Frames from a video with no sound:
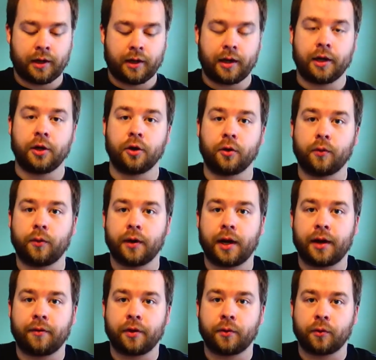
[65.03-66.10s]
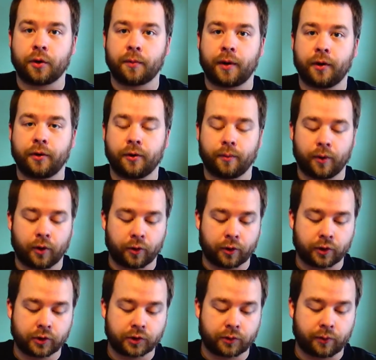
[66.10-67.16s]
and you wouldn't have anywhere to mount your
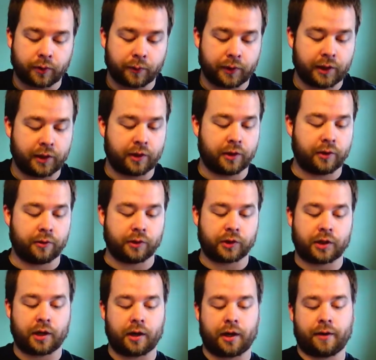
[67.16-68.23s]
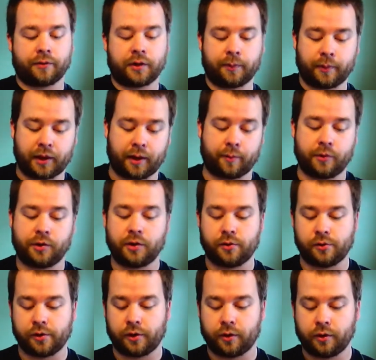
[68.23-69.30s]
motor. So what we need to do is cut off some of that
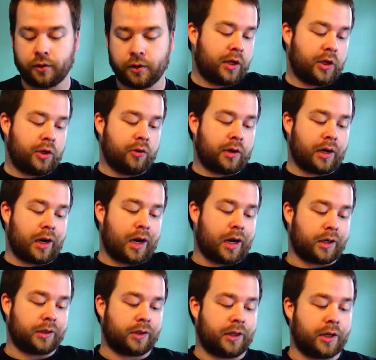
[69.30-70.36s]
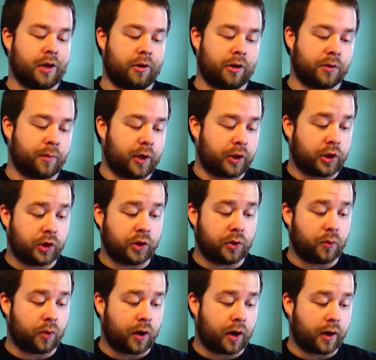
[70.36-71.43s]
material. You can honestly go as much as you
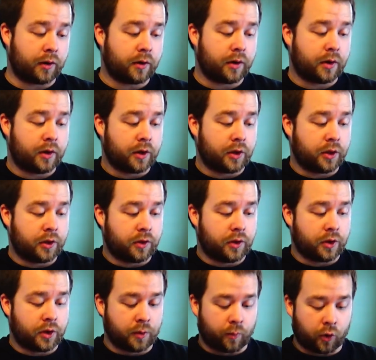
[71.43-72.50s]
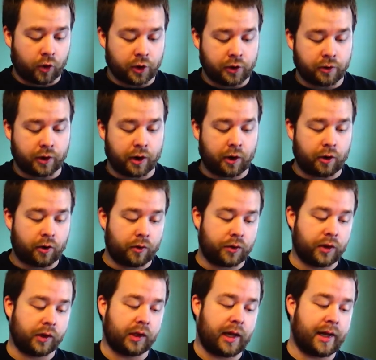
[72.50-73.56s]
want. The more you go,
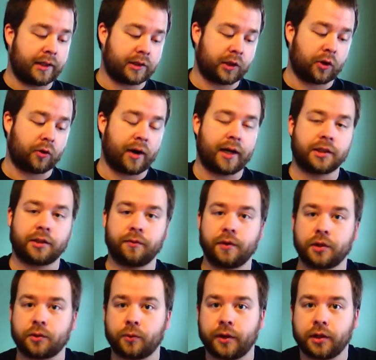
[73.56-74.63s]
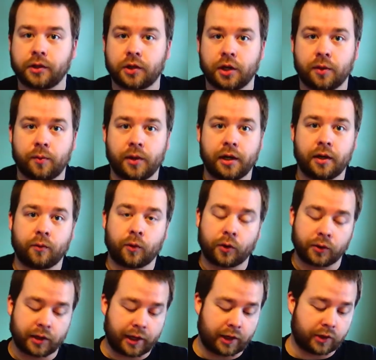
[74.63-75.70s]
the less aggressive this wing's going to be in
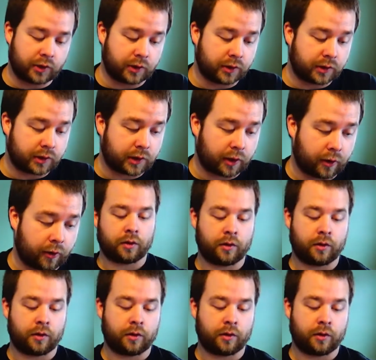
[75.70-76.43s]
rotation. So